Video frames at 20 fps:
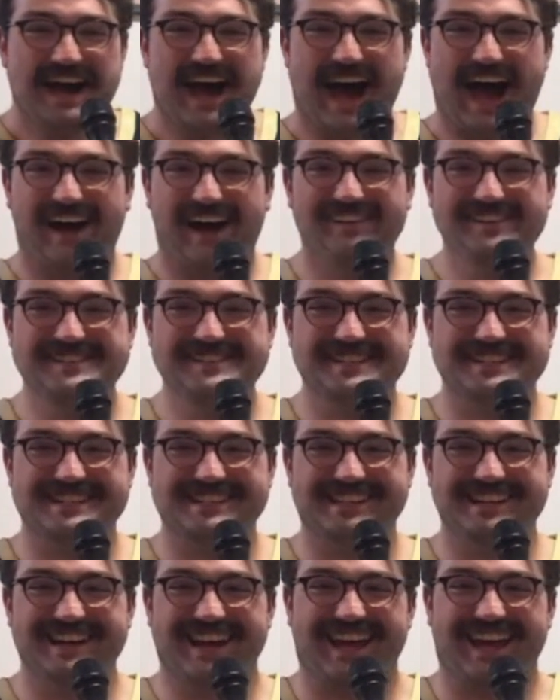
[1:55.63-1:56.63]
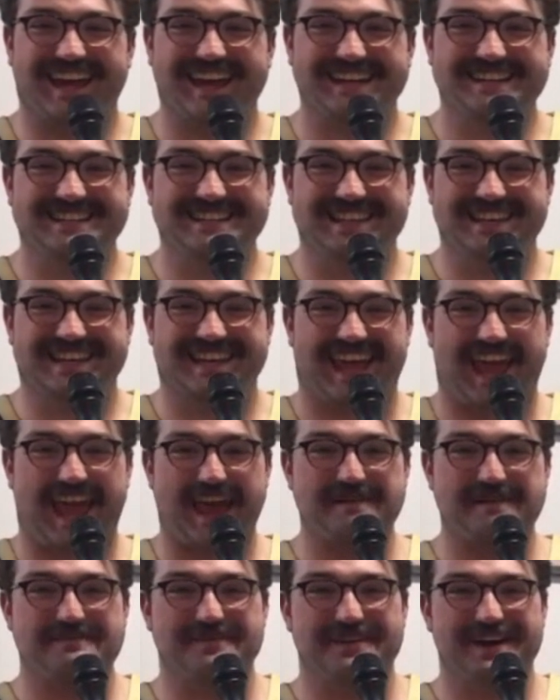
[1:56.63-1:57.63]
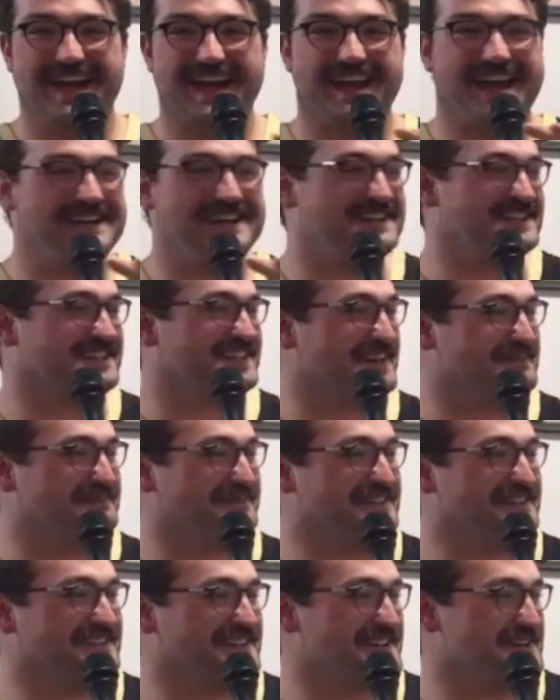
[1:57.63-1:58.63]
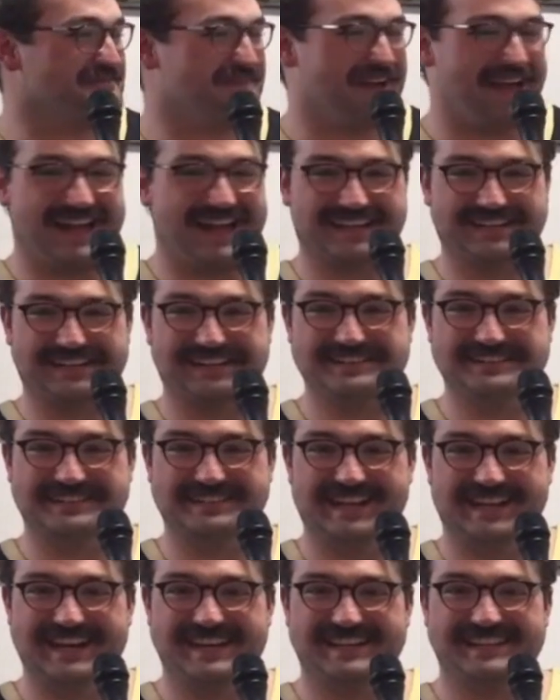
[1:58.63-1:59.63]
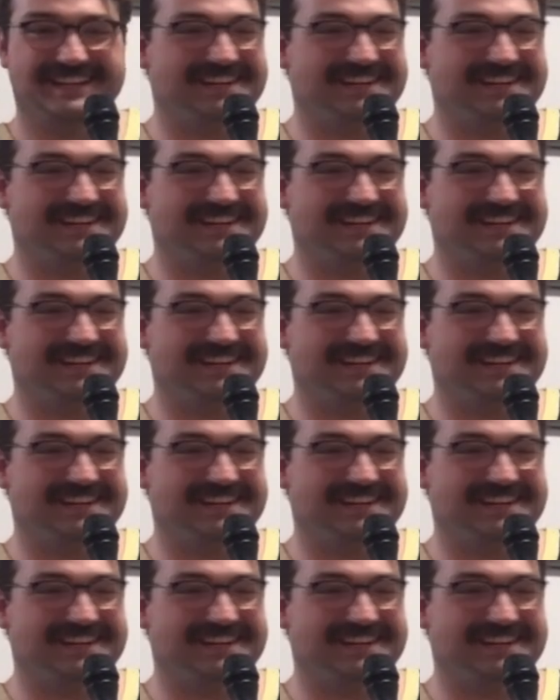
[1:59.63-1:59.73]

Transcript: I was just looking into the camera and I just kept looking back and I was like,